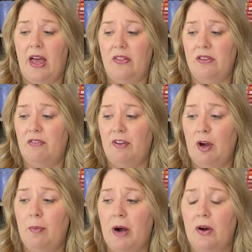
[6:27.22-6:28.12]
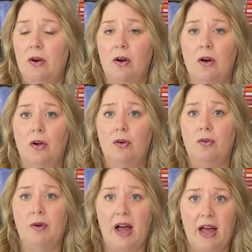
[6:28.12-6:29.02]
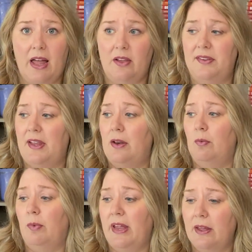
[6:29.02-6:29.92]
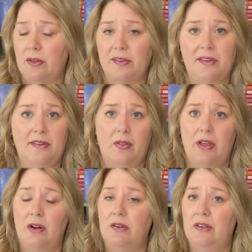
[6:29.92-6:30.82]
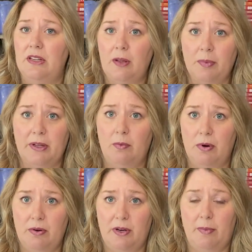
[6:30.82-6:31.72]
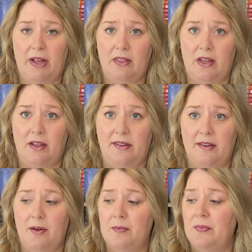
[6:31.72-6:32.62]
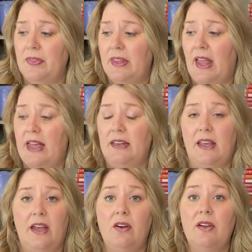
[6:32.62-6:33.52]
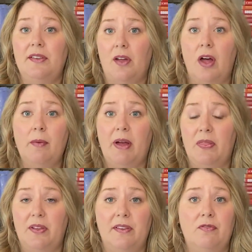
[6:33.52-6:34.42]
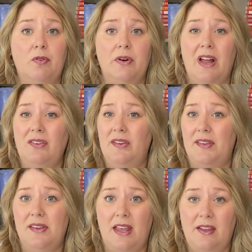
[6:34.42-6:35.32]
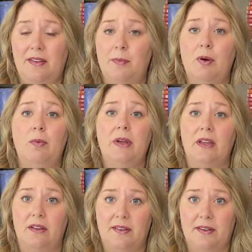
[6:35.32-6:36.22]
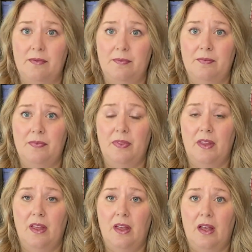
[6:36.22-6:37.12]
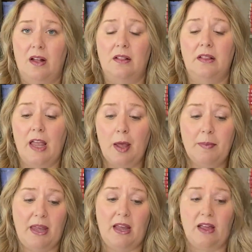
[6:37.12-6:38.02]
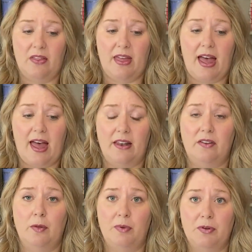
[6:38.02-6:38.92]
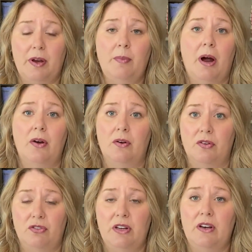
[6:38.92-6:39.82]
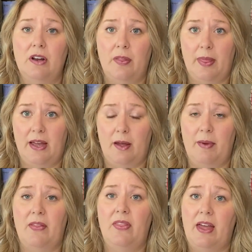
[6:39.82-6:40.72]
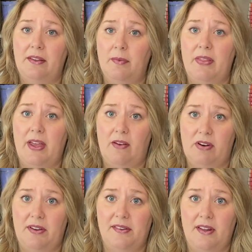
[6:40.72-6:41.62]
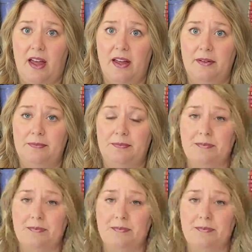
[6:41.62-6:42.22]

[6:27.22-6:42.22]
And the affair partner cries and wails as though they are deeply wounded by this, and carries on about this for not just days, but weeks, claiming that the betrayed partner cheated on them and that's why they have an STI.